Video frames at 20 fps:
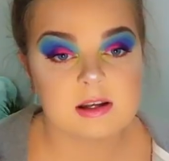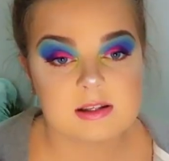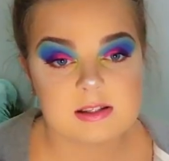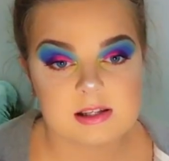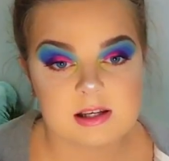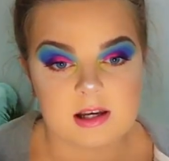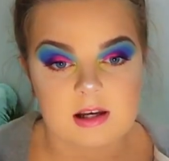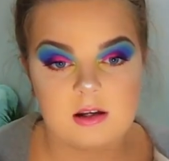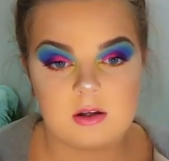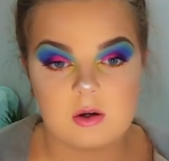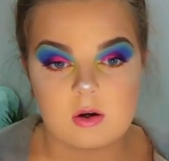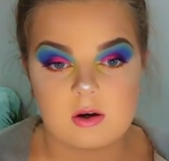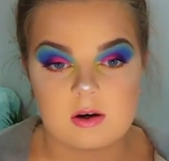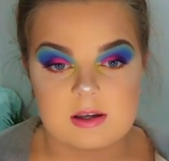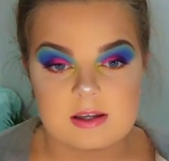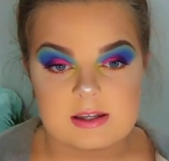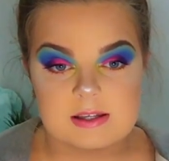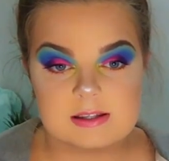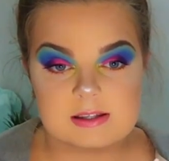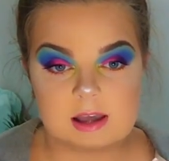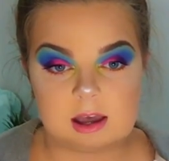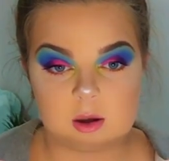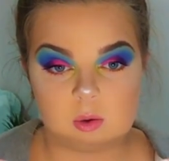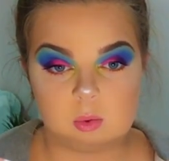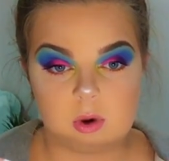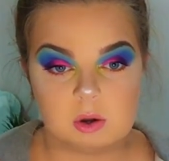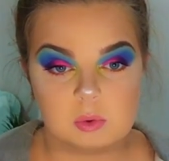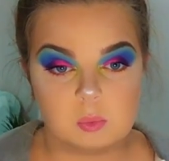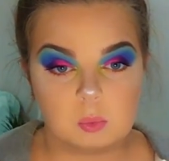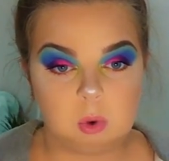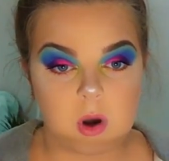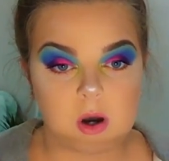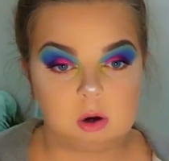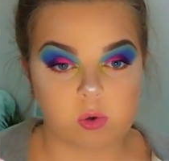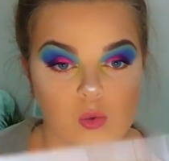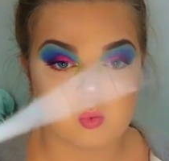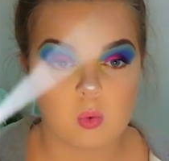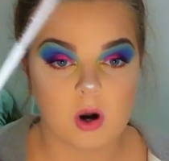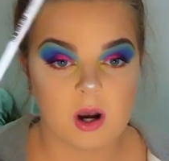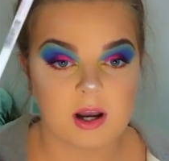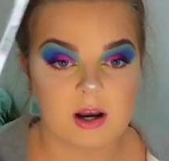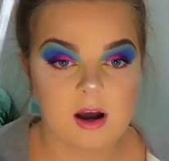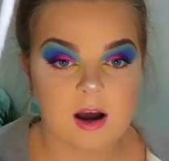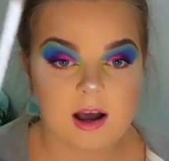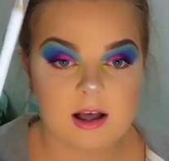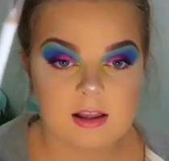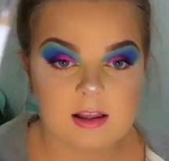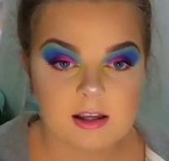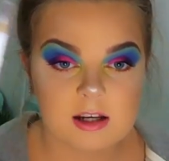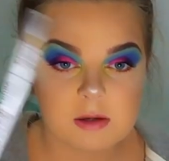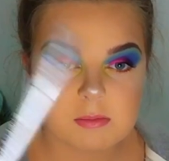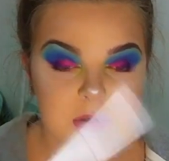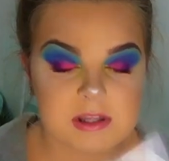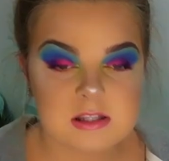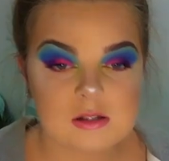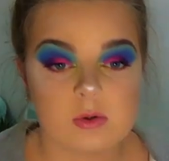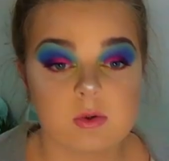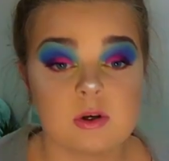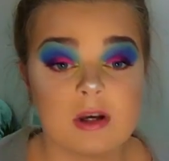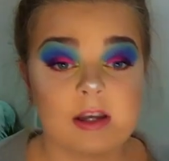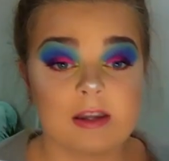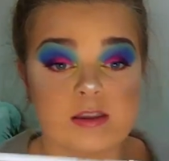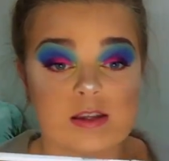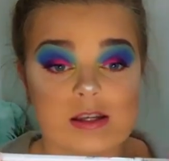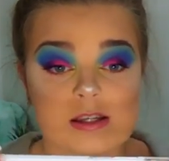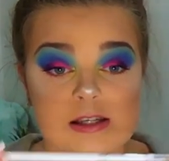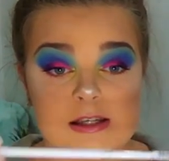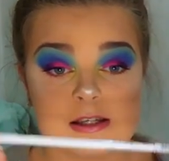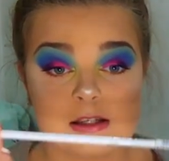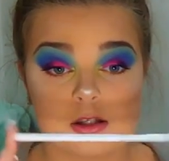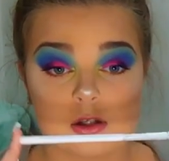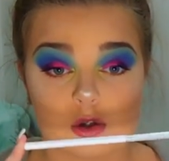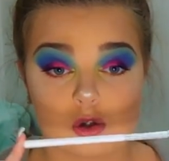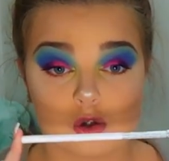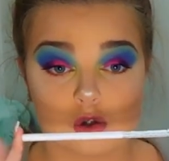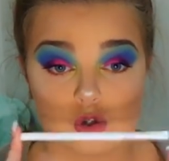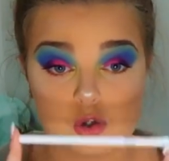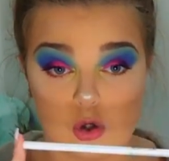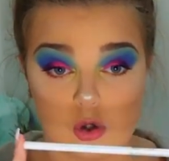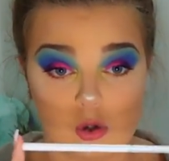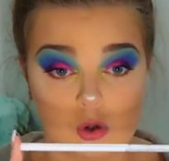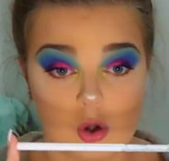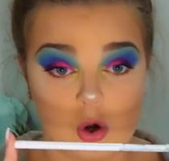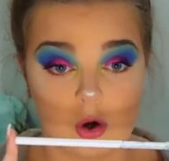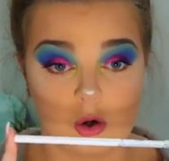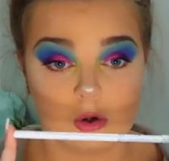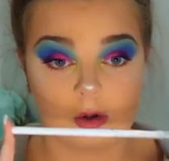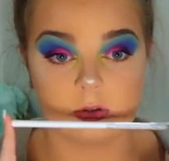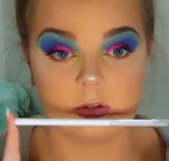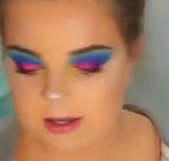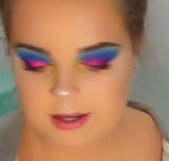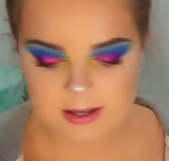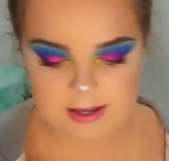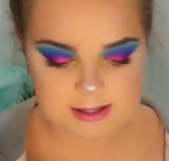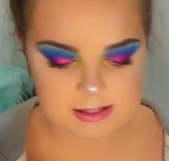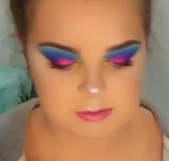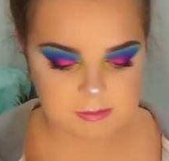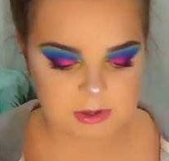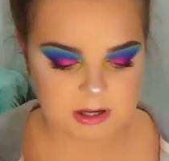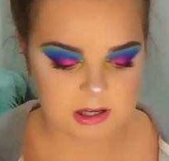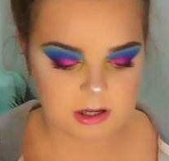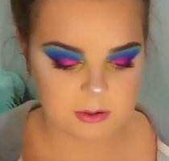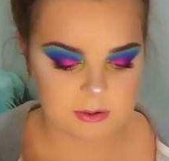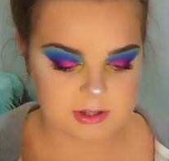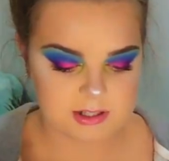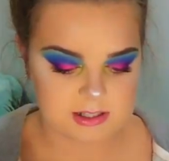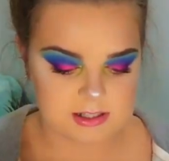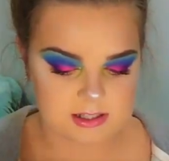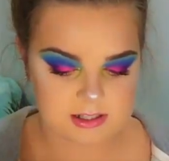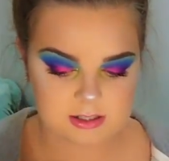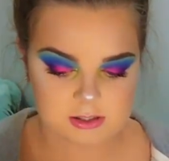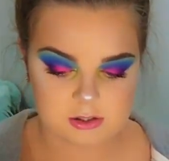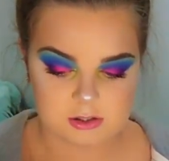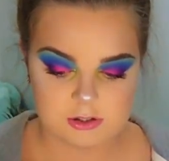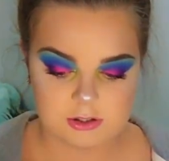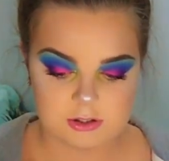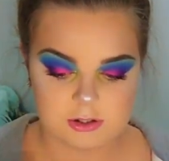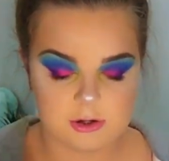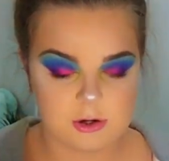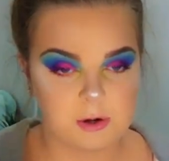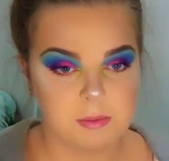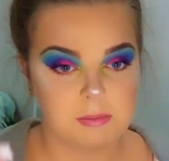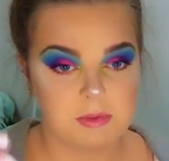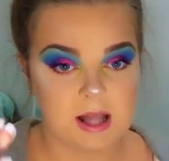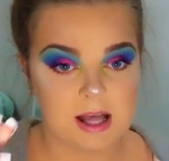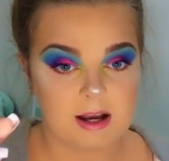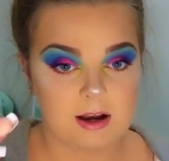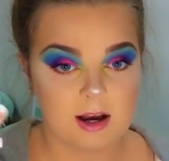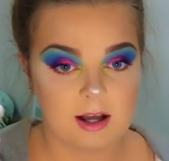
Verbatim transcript: next thing I got is a Wet n Wild white eyeliner pencil. This is so long. Here's my O X X Studio black